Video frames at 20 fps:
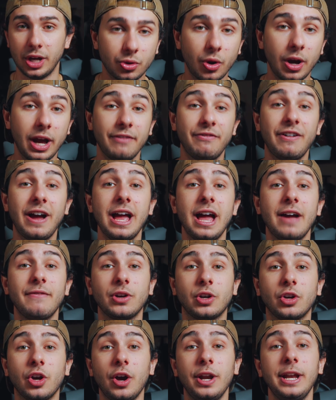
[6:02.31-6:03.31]
So if I have
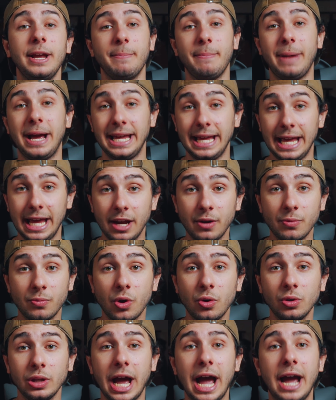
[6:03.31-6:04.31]
a cut in my
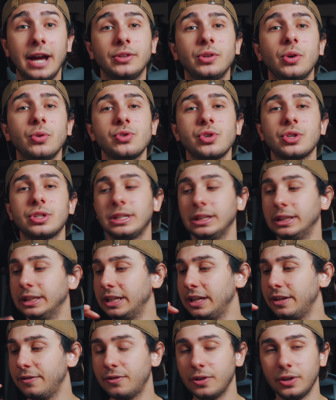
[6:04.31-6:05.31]
A-roll, I don't just
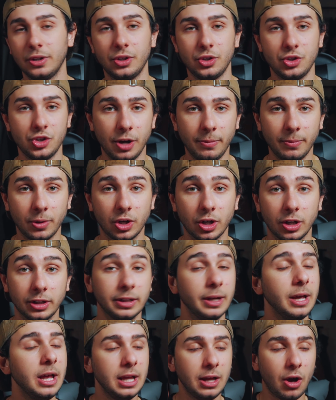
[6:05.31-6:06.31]
leave the jump
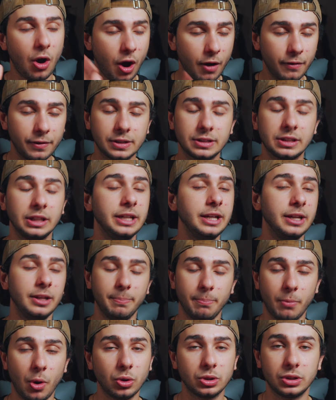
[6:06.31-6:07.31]
cut. Obviously,
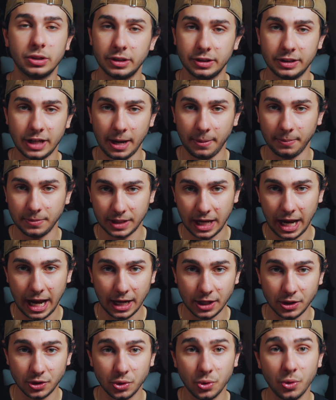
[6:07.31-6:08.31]
most of the times
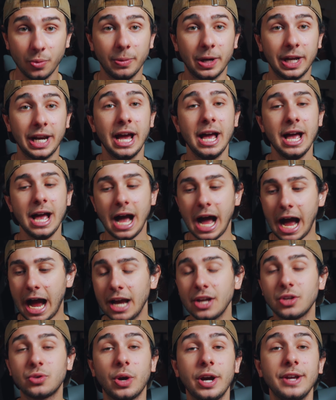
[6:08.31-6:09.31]
I do, but
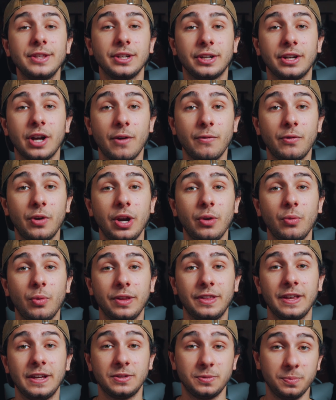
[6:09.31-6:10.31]
I try to cover it
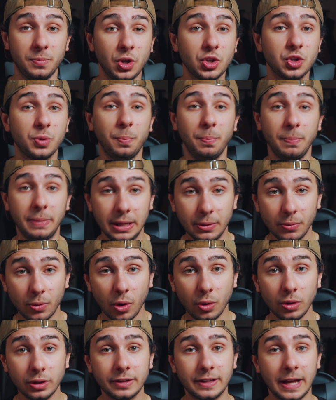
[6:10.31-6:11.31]
with as much
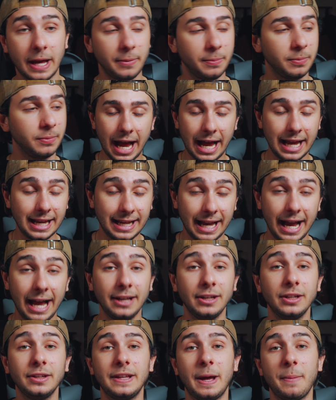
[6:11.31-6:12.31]
B-roll that I
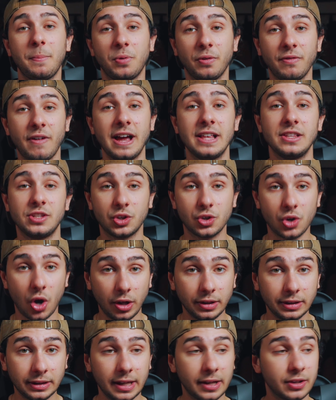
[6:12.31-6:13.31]
can that provides
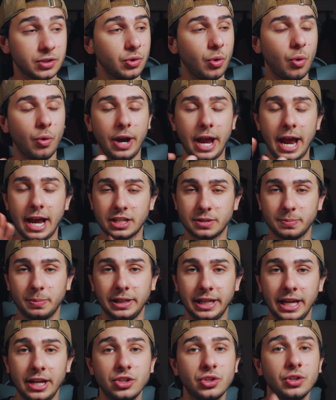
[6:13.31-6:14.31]
context or
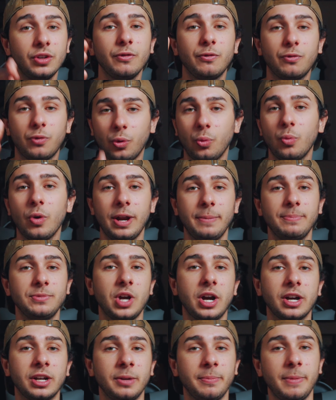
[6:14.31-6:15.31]
explanation for what I'm
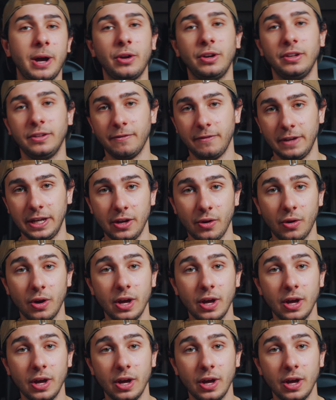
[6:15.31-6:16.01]
talking about in the video.